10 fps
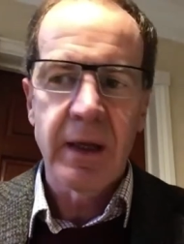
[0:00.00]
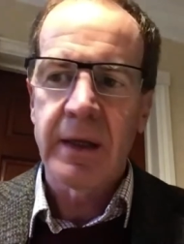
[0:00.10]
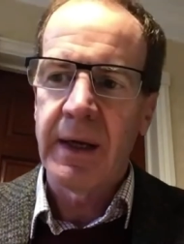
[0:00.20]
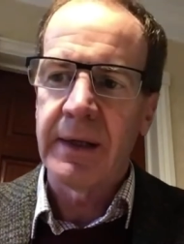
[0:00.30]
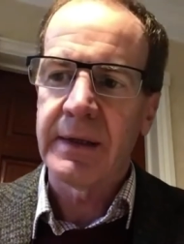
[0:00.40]

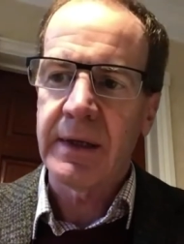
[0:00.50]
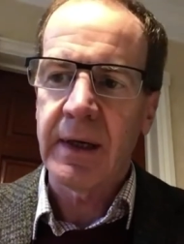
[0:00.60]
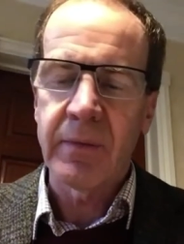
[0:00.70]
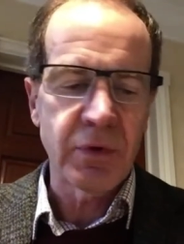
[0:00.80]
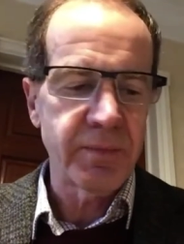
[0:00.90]
then
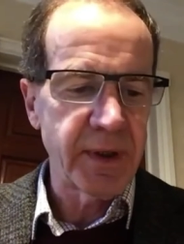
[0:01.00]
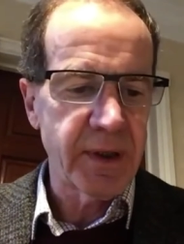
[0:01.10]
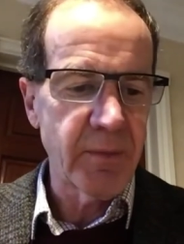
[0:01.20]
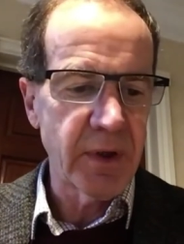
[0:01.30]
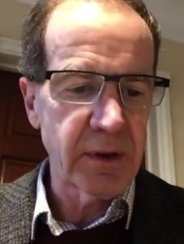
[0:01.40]
time would
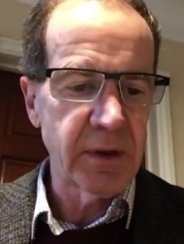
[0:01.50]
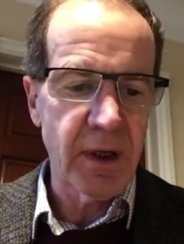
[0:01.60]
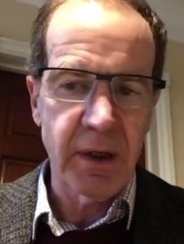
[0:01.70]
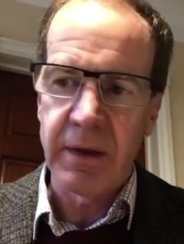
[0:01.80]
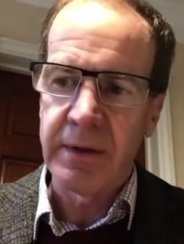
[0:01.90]
become at
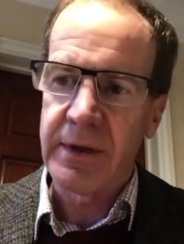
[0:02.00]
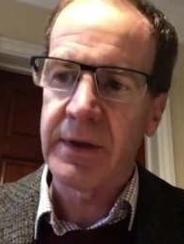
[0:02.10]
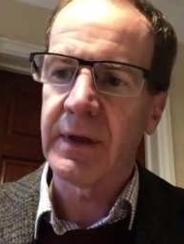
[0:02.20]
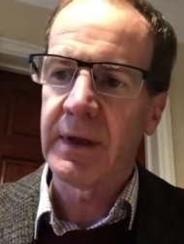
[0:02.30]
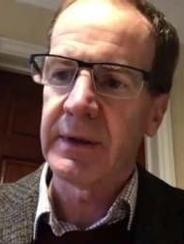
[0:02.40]

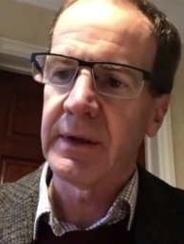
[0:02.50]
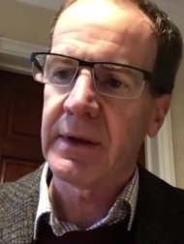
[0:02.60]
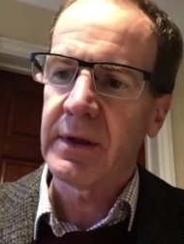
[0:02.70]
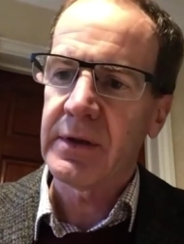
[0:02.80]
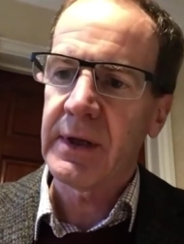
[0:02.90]
large and the
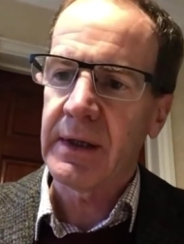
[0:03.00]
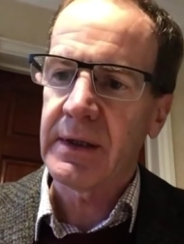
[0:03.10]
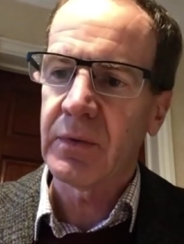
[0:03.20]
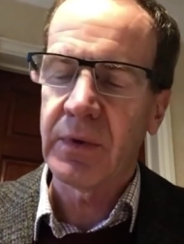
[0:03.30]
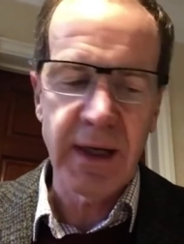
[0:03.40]

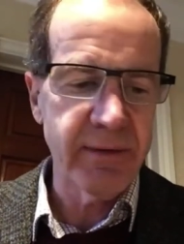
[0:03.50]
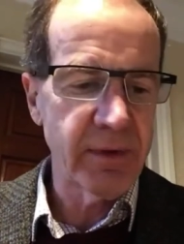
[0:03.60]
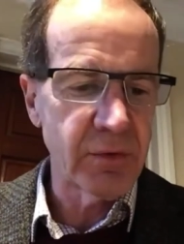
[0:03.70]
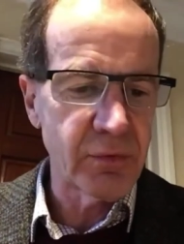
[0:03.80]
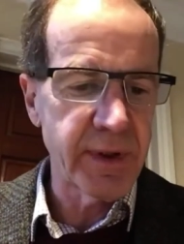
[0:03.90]
contractor would have
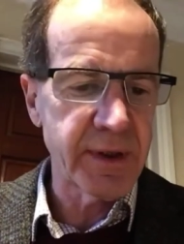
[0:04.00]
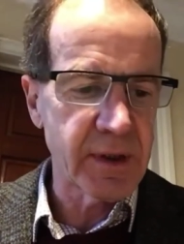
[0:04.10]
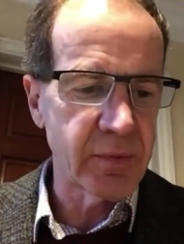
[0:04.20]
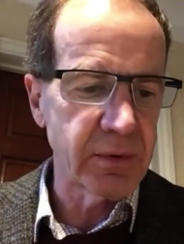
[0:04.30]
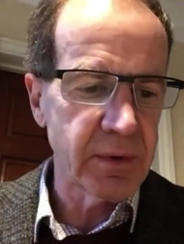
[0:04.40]
a
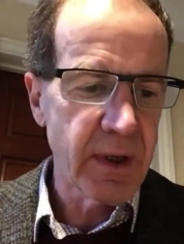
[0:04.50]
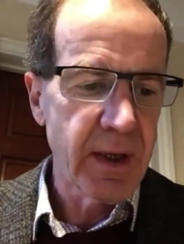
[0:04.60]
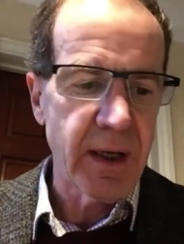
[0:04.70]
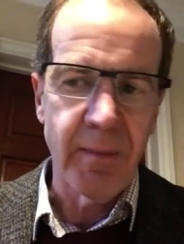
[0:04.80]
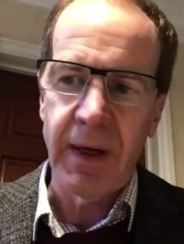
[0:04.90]
reasonable
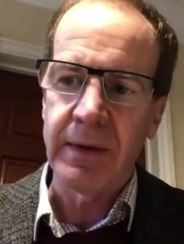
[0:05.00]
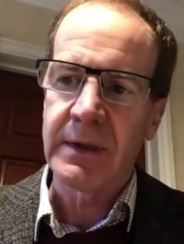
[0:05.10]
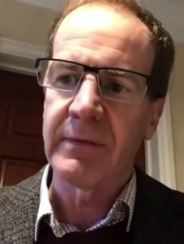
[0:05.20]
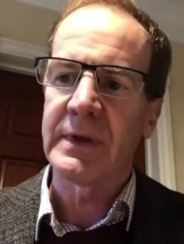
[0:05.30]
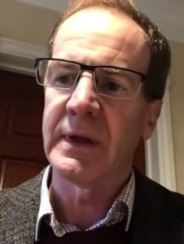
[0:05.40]

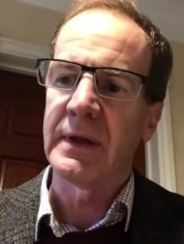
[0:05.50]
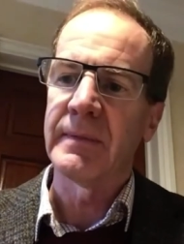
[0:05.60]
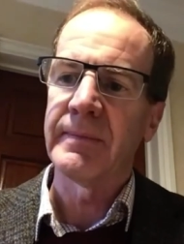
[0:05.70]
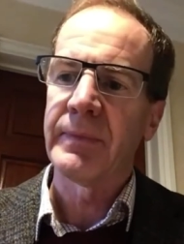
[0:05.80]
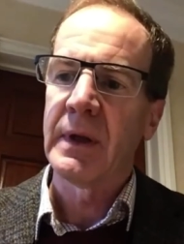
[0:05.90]
amount of
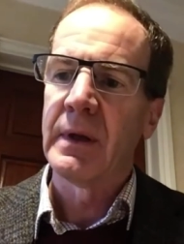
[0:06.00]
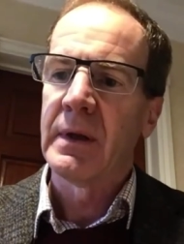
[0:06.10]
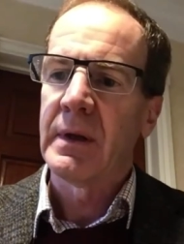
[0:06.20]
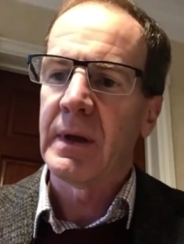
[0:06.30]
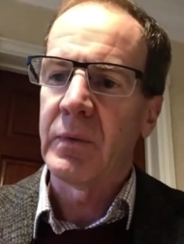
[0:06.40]
time
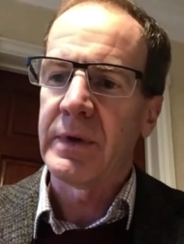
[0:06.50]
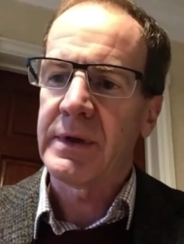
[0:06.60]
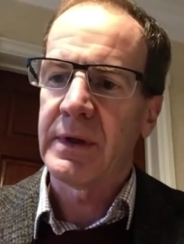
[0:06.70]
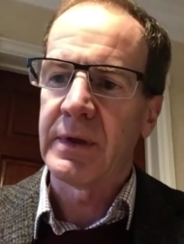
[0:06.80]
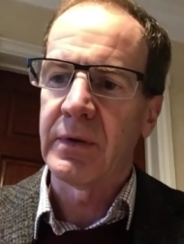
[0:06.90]
in
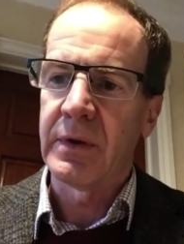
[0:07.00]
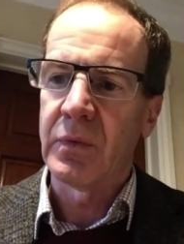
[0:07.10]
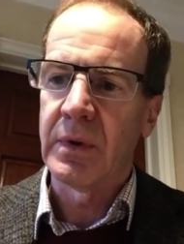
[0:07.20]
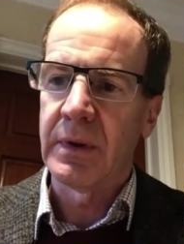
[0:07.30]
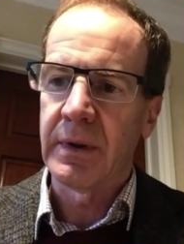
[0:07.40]
which to do the
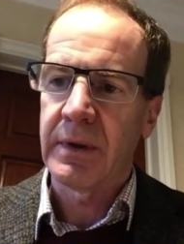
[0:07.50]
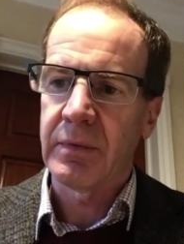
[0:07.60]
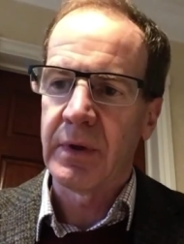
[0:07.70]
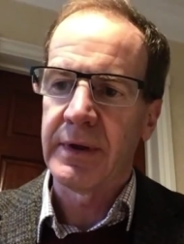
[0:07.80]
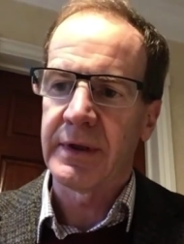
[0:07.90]
work
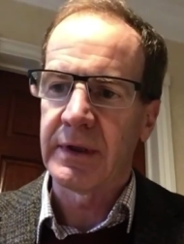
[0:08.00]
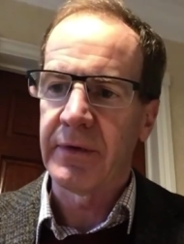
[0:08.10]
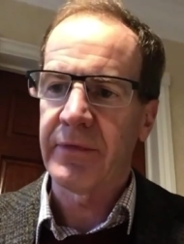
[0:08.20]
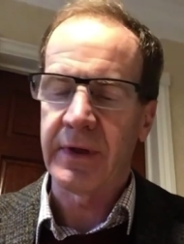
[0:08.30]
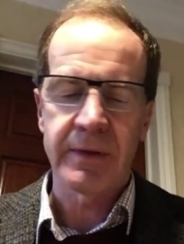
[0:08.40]
rather than a
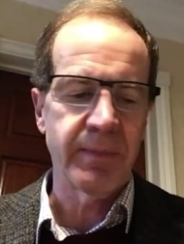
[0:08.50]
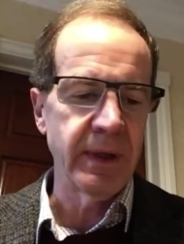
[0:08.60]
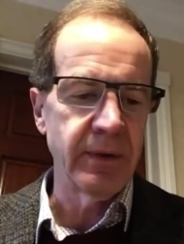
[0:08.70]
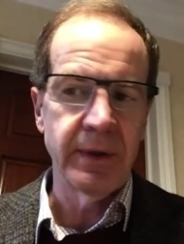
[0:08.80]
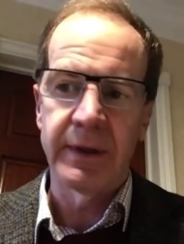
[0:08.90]
fixed
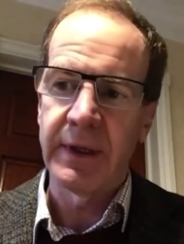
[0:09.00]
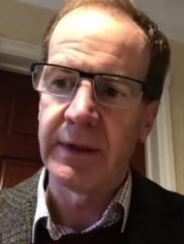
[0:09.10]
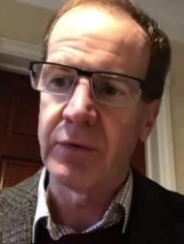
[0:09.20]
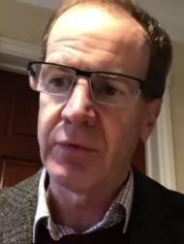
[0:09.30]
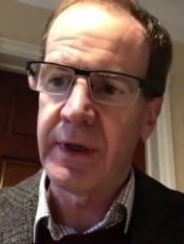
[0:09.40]
period. And
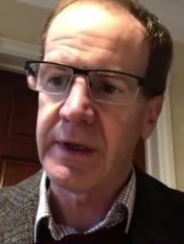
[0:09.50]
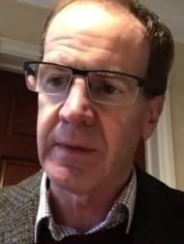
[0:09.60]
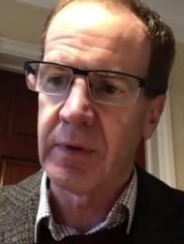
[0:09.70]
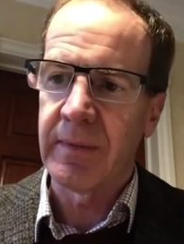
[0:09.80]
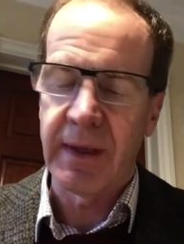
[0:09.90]
a
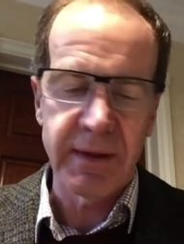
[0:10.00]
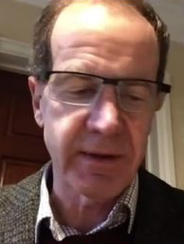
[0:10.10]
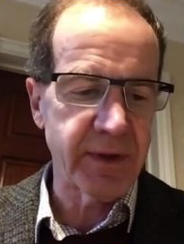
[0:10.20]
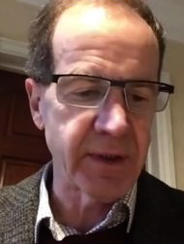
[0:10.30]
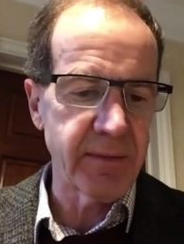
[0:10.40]
reasonable amount
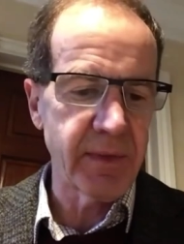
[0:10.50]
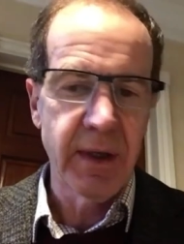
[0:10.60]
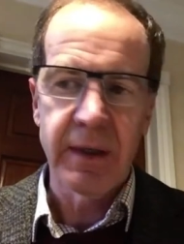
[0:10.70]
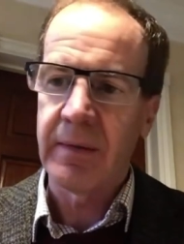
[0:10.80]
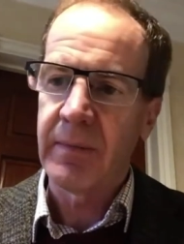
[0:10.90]
of time
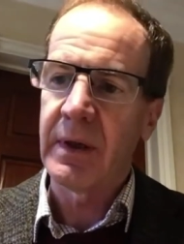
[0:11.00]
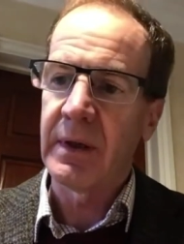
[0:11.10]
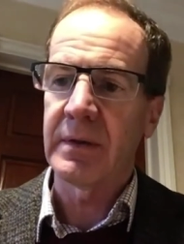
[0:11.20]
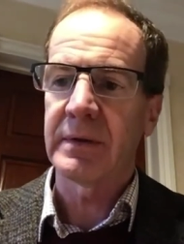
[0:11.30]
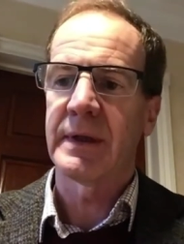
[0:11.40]
can be a
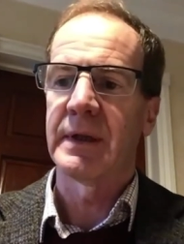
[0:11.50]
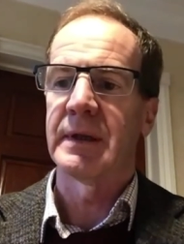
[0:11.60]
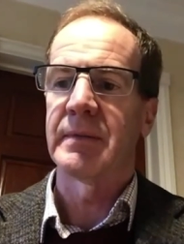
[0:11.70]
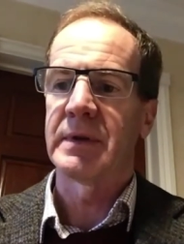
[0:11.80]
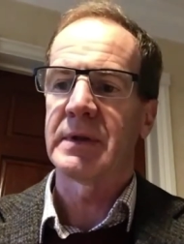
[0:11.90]
long
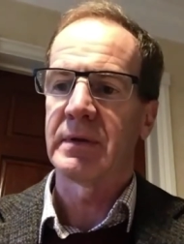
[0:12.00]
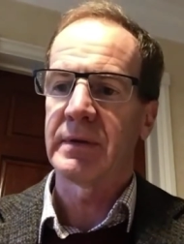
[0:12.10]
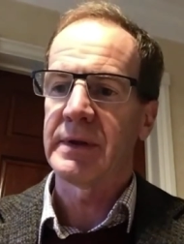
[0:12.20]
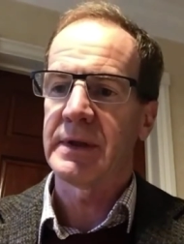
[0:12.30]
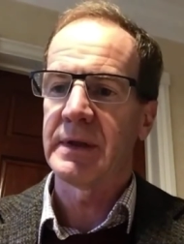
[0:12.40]
time as
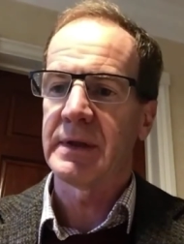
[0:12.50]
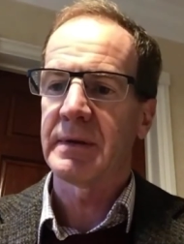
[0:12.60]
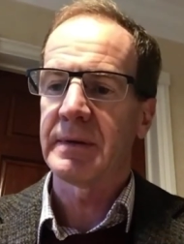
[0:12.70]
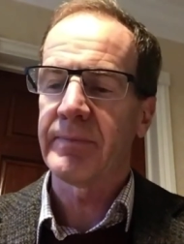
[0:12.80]
long as he's,